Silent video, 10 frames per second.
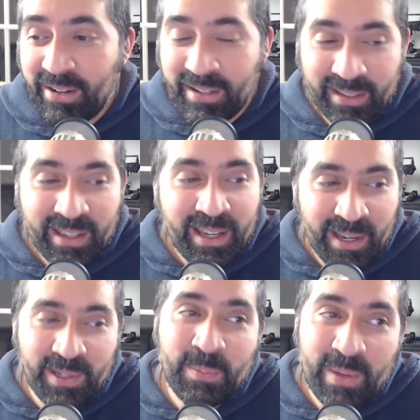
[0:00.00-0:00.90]
her
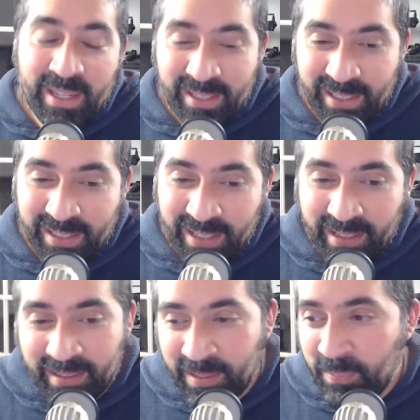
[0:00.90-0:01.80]
admit she
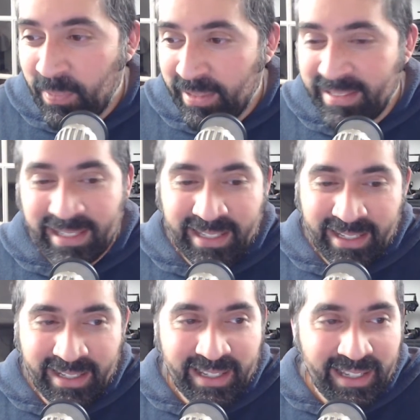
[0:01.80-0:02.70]
cheated by
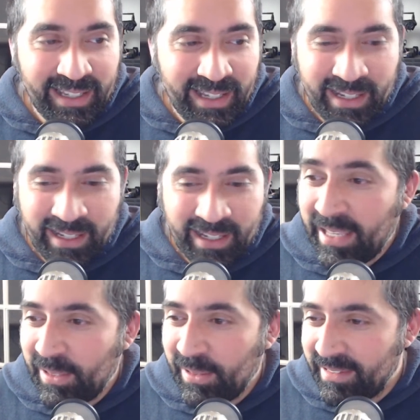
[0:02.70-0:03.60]
digging her
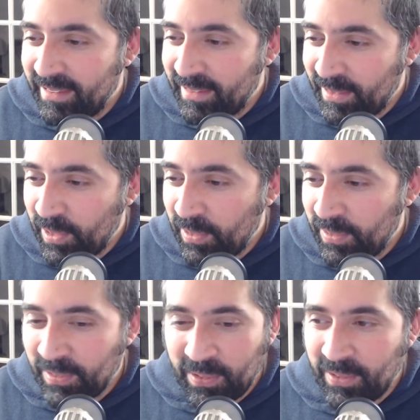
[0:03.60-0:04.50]
nails into you,
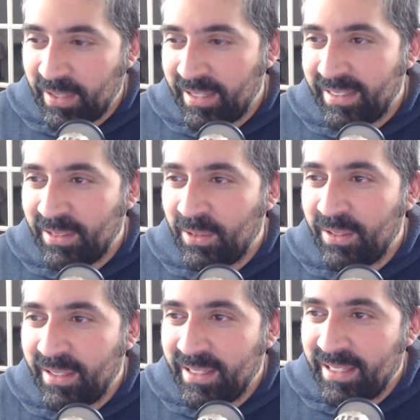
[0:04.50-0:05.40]
so
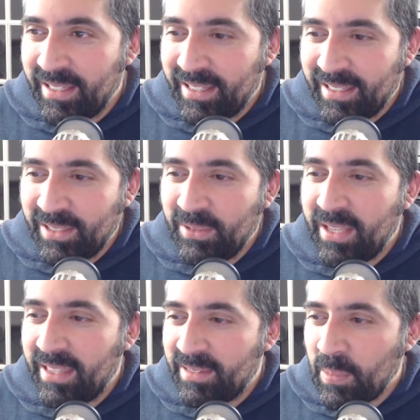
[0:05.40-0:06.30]
you
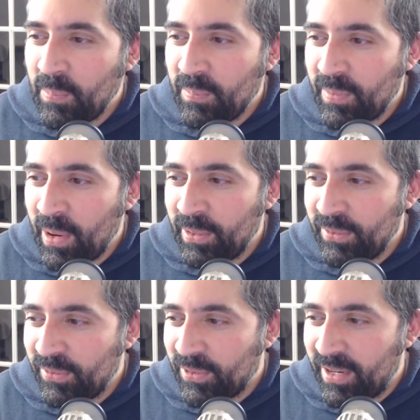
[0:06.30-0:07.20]
get some kind
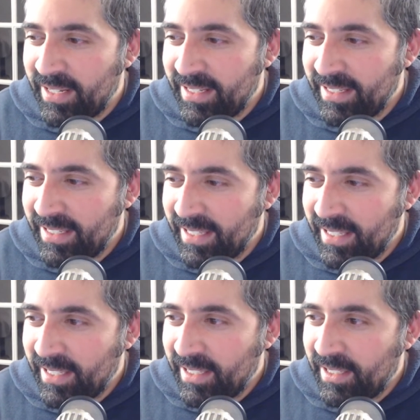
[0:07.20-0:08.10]
of credit.
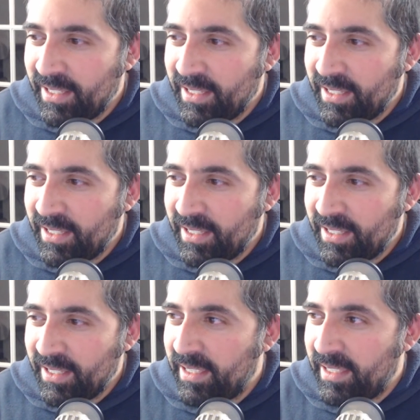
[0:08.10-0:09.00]

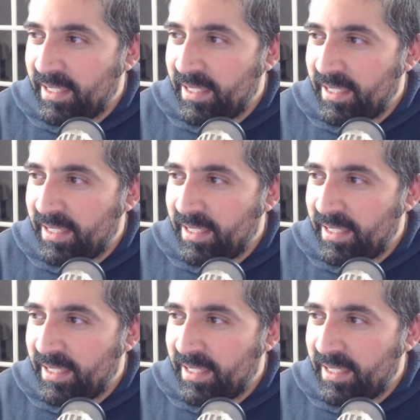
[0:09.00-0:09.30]
Okay.